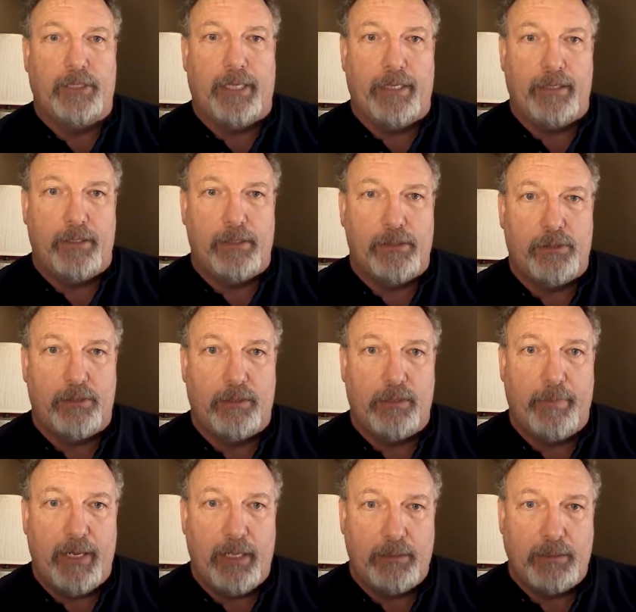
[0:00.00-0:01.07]
Titus to,
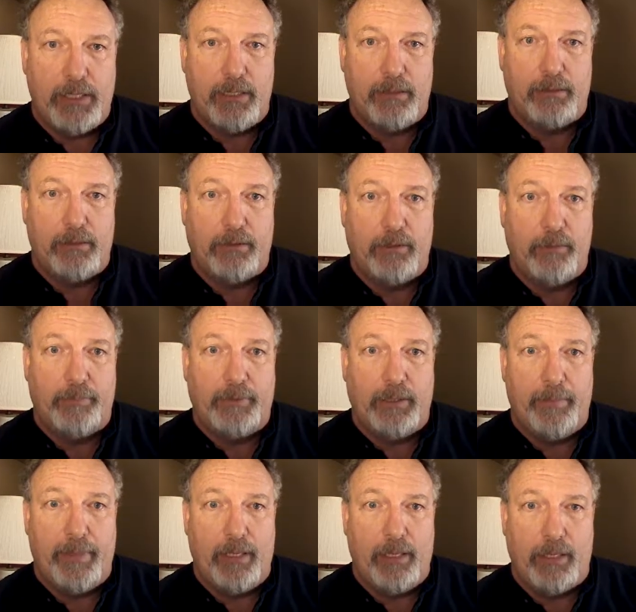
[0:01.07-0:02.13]

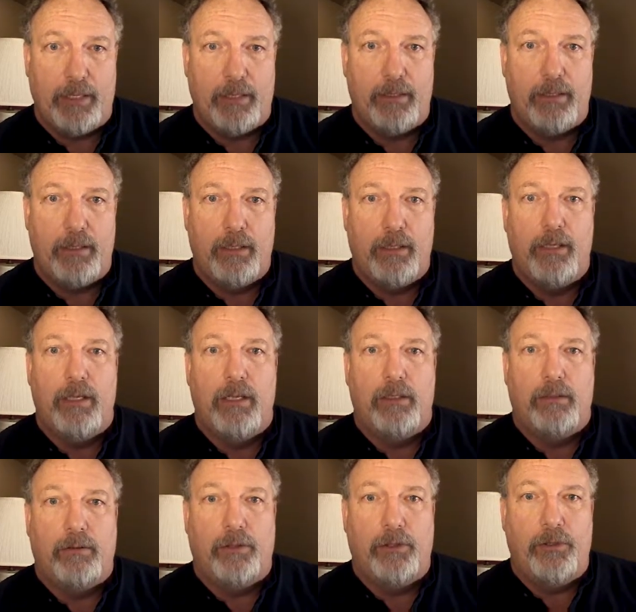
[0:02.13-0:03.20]
Demelia,
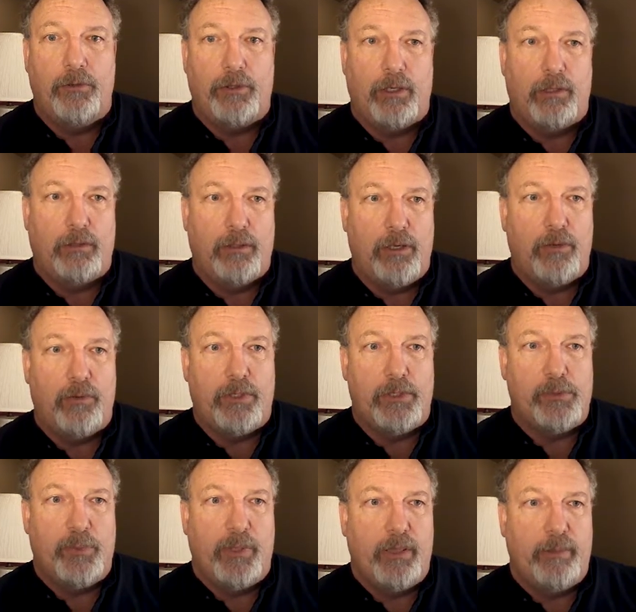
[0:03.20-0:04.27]
Luke alone
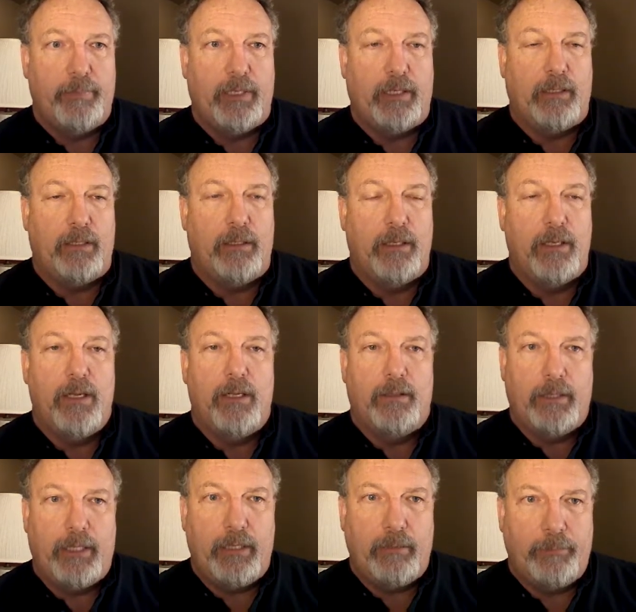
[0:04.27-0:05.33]
is with me.
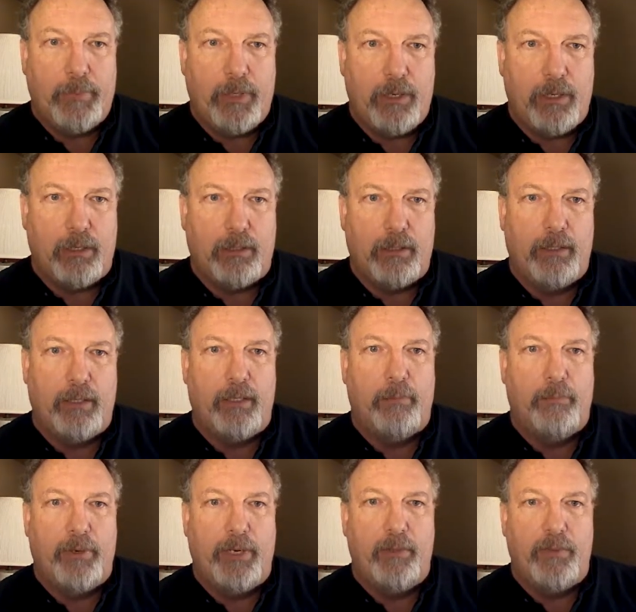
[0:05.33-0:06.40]
Get Mark
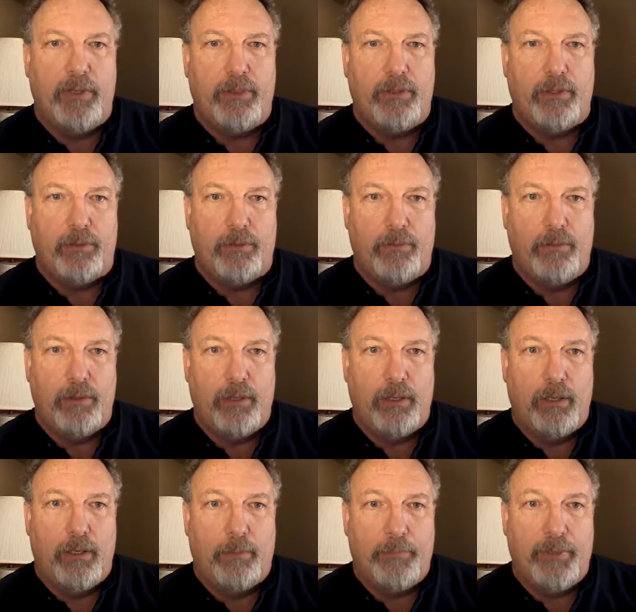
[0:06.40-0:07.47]
and bring with you,
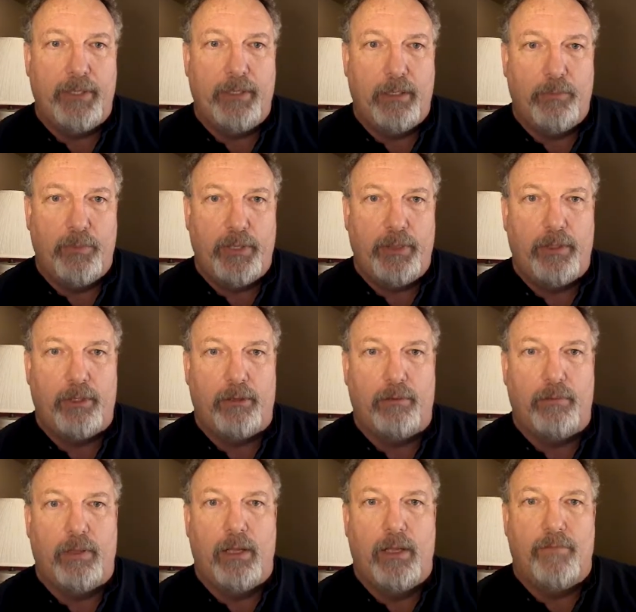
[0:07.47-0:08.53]
bring him with you,
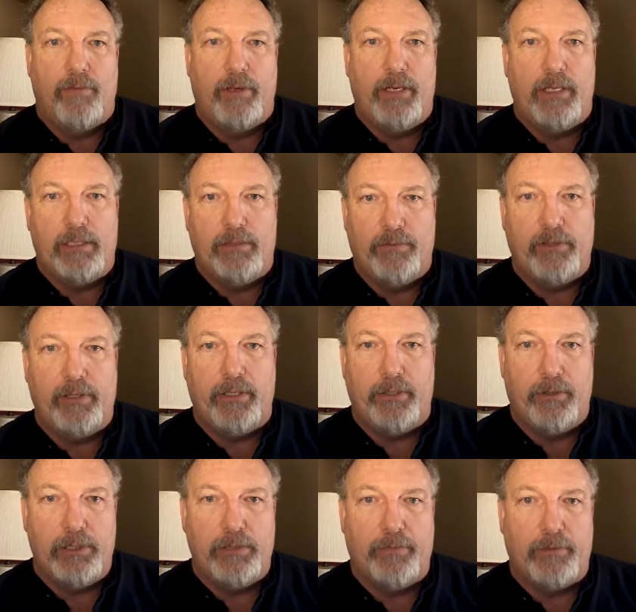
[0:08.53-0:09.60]
for he is very
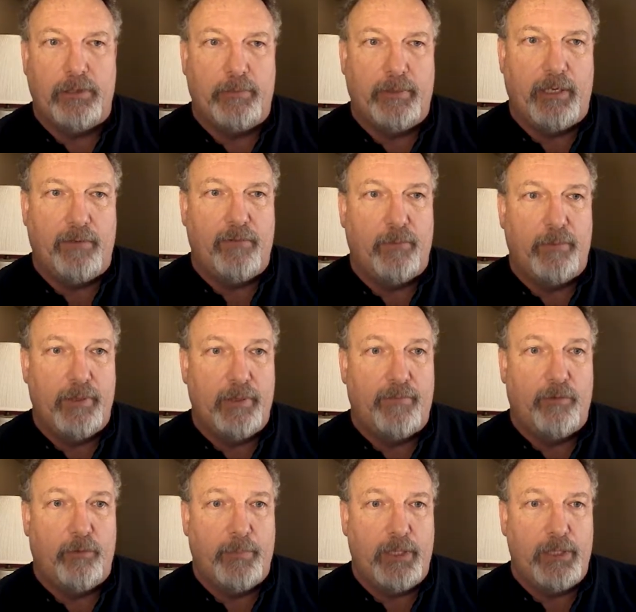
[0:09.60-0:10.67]
useful to me for,
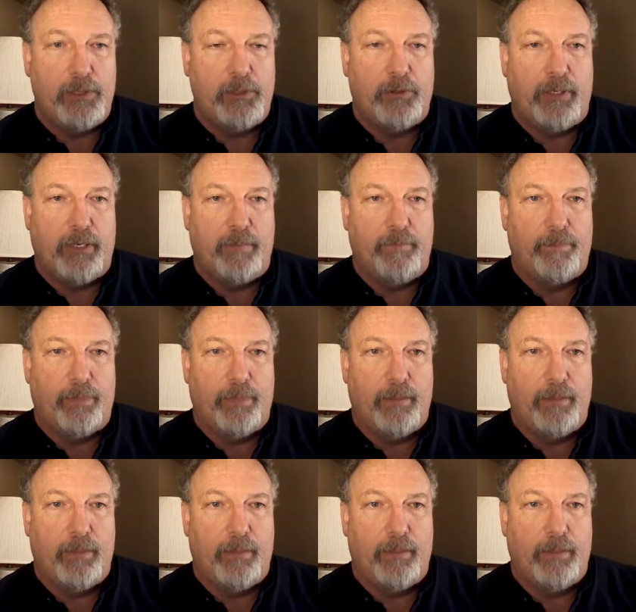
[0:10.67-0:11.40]
for ministry.